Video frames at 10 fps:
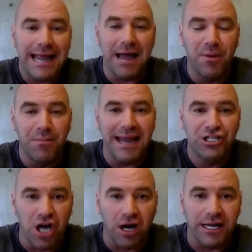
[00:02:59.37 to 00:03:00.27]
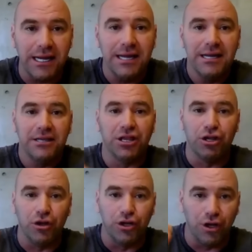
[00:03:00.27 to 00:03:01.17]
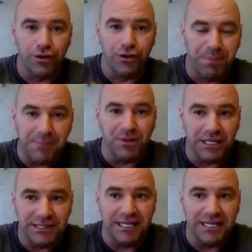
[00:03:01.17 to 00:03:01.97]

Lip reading: MMA Junkie, the people that